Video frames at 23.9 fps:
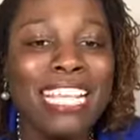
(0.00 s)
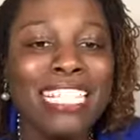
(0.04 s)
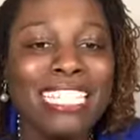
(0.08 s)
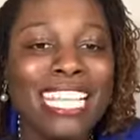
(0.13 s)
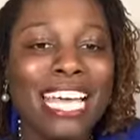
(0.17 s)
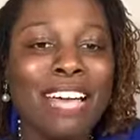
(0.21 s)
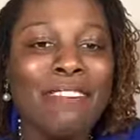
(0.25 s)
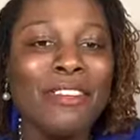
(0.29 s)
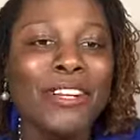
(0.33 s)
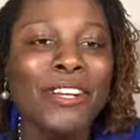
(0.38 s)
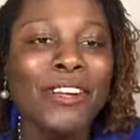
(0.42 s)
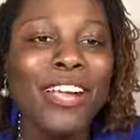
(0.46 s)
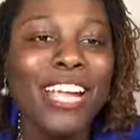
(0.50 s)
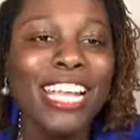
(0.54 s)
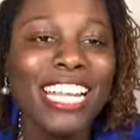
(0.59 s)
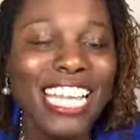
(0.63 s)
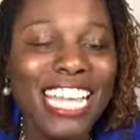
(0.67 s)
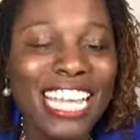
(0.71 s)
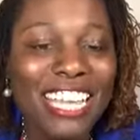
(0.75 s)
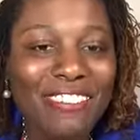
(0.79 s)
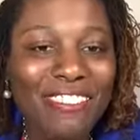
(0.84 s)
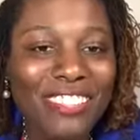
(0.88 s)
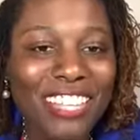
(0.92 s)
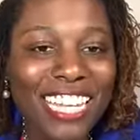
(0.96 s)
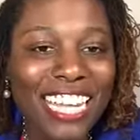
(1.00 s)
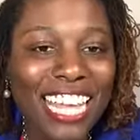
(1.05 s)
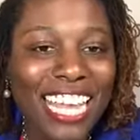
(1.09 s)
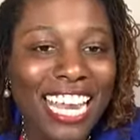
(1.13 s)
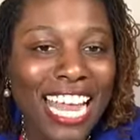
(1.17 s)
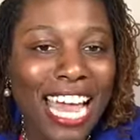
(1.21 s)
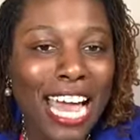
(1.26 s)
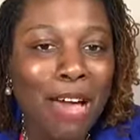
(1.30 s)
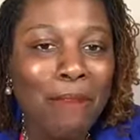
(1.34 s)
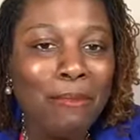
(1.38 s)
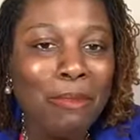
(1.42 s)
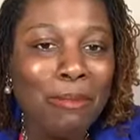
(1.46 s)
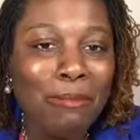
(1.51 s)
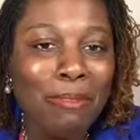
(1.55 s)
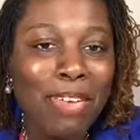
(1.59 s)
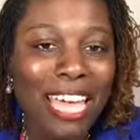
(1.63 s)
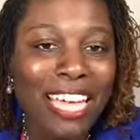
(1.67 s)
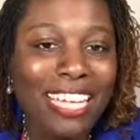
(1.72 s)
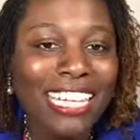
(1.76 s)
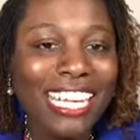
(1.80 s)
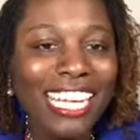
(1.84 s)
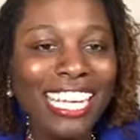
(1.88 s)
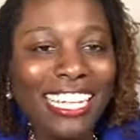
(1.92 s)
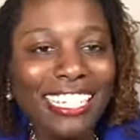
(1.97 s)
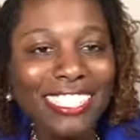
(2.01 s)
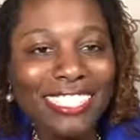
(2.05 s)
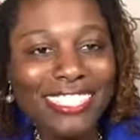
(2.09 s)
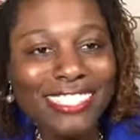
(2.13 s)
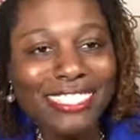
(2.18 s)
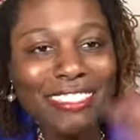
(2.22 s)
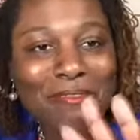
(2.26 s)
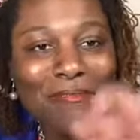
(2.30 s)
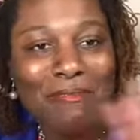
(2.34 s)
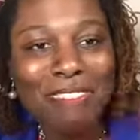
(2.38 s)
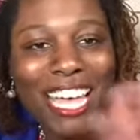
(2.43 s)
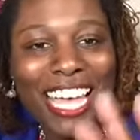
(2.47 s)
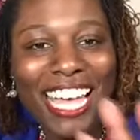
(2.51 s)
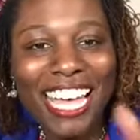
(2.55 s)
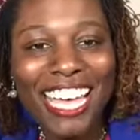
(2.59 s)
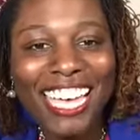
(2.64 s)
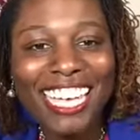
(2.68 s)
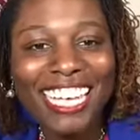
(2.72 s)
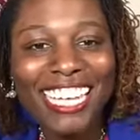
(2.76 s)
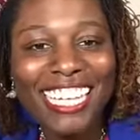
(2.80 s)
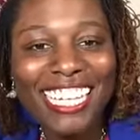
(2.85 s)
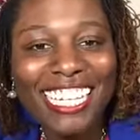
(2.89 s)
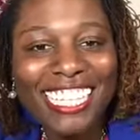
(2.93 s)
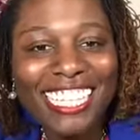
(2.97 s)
Have a great evening, and I'll be back later. Bye.